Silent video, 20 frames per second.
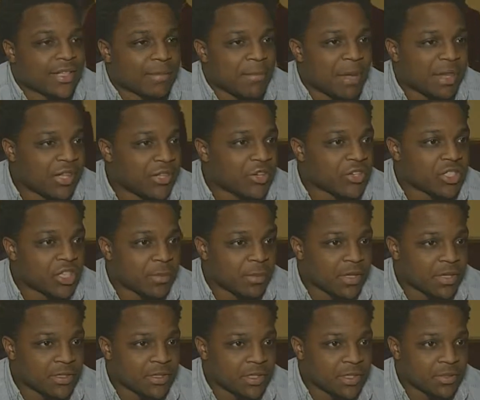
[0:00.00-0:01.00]
my leadership on
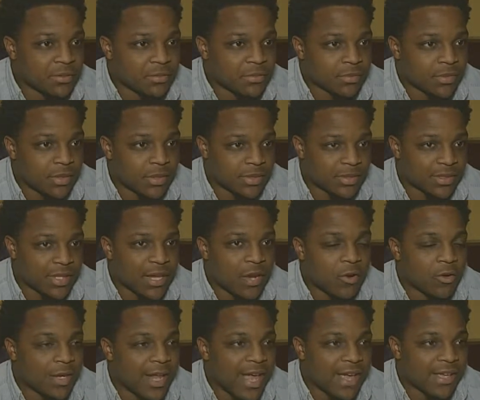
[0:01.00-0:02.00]
the team, because I
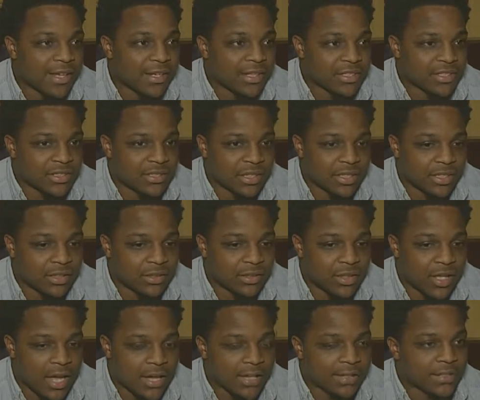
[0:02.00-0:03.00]
don't lack it. It's just that
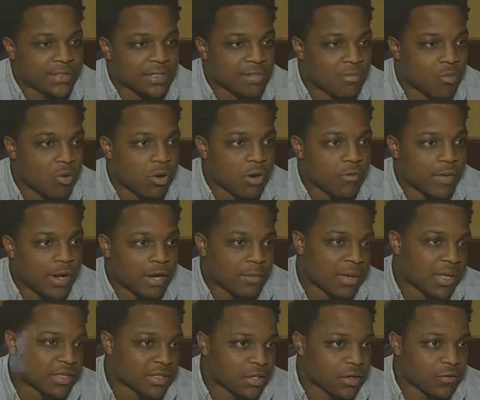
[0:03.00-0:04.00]
I like to see more about
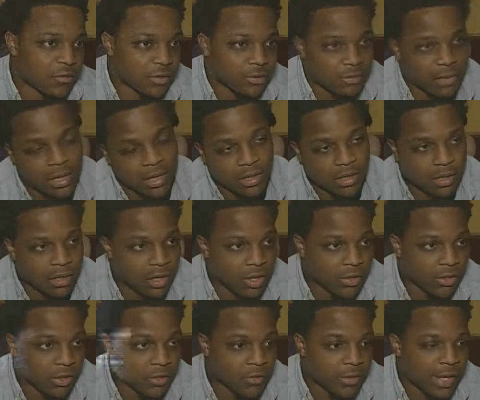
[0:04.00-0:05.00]
myself and my
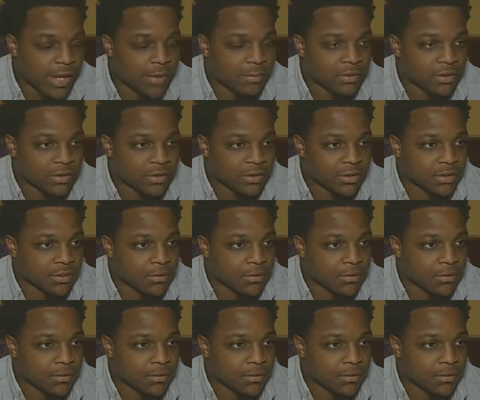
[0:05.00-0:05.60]
other co-captains.